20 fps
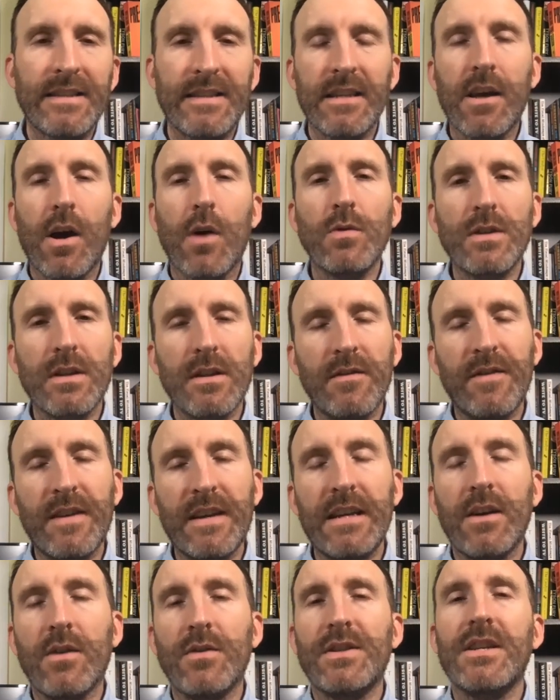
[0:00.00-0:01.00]
to go to the
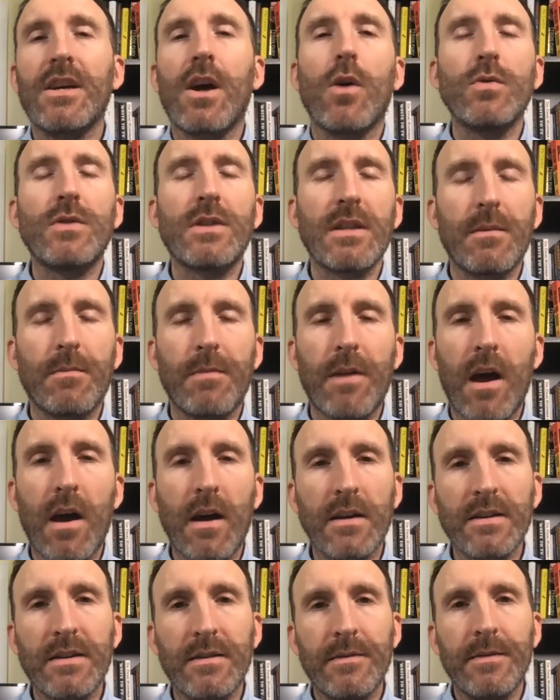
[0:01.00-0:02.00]
video, to go to the
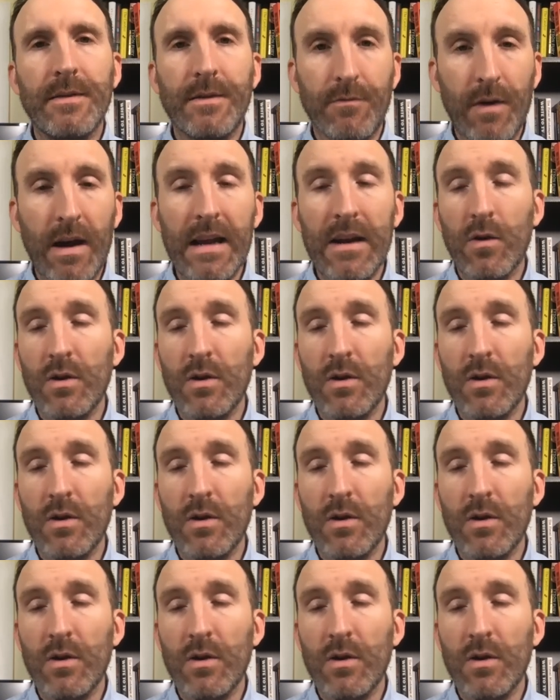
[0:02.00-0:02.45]
blog, right?